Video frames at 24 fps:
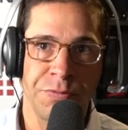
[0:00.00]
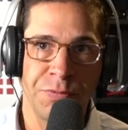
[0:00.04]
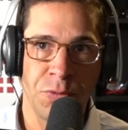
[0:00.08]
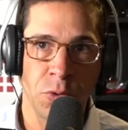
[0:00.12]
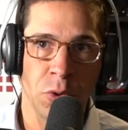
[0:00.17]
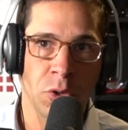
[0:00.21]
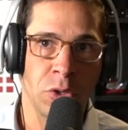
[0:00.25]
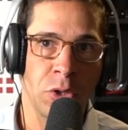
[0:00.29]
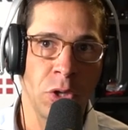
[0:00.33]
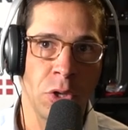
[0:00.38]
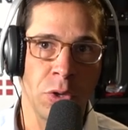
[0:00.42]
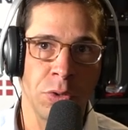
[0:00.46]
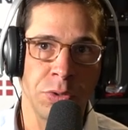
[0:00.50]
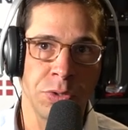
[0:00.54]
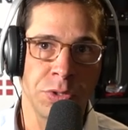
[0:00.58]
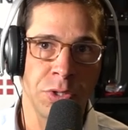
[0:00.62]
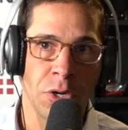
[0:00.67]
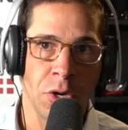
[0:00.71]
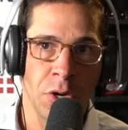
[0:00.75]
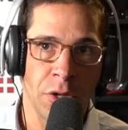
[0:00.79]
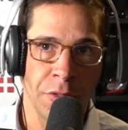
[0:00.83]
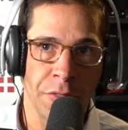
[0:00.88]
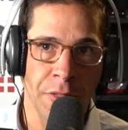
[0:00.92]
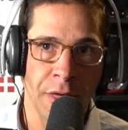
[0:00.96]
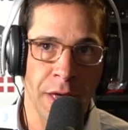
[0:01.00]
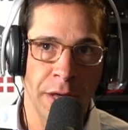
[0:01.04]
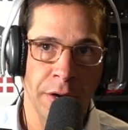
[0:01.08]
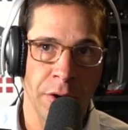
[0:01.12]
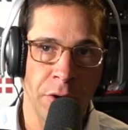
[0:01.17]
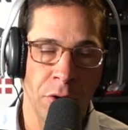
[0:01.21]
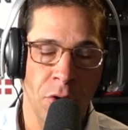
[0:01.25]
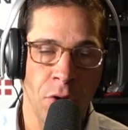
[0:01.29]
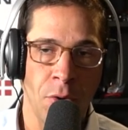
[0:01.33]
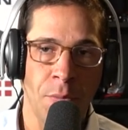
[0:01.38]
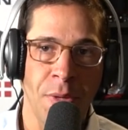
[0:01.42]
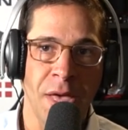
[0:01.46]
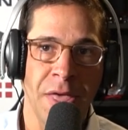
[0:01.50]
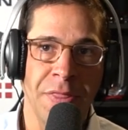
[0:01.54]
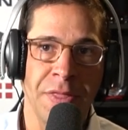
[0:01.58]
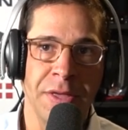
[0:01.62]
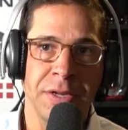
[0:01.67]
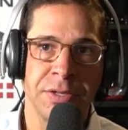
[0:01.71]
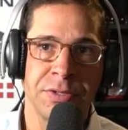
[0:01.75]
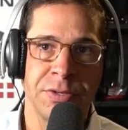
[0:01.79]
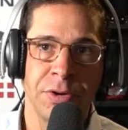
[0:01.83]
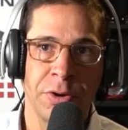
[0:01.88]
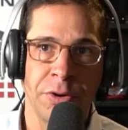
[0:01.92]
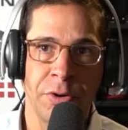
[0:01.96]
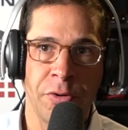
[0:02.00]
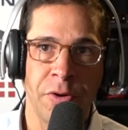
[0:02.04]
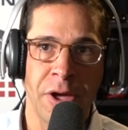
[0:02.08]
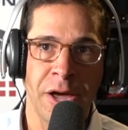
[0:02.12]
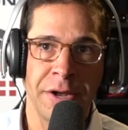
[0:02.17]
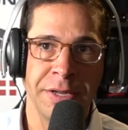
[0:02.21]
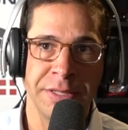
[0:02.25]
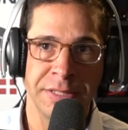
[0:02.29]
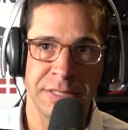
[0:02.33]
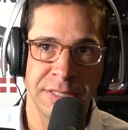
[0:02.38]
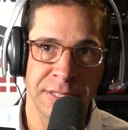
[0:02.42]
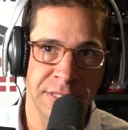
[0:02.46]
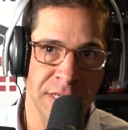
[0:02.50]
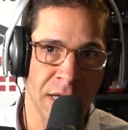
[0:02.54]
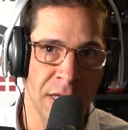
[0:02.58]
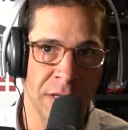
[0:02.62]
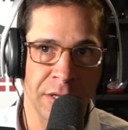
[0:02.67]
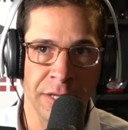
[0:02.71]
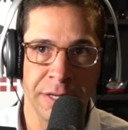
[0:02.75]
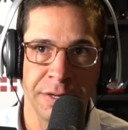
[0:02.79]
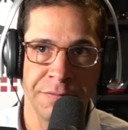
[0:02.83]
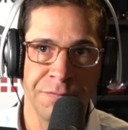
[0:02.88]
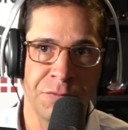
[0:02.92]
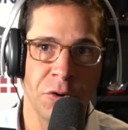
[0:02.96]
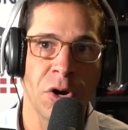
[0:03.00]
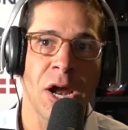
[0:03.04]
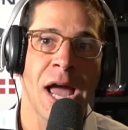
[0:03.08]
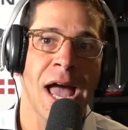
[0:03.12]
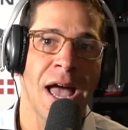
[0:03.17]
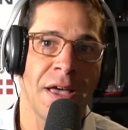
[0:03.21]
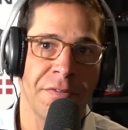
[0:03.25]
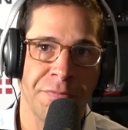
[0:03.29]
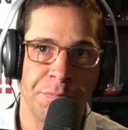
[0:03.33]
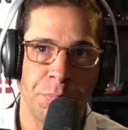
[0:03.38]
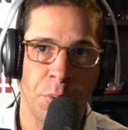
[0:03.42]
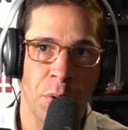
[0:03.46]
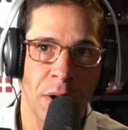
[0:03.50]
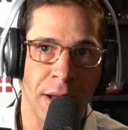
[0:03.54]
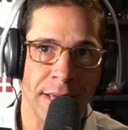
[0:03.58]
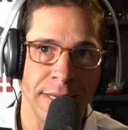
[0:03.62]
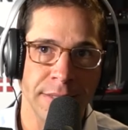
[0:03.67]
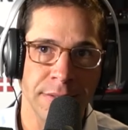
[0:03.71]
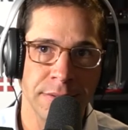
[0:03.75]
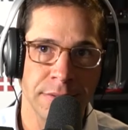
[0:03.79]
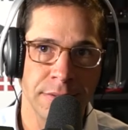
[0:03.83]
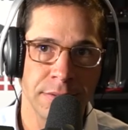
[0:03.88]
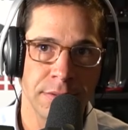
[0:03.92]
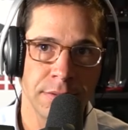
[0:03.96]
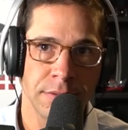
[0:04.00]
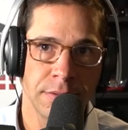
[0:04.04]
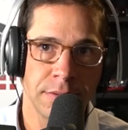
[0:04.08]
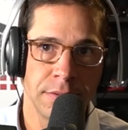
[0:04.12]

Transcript: foreclose on that home and then turn around and sell it for half price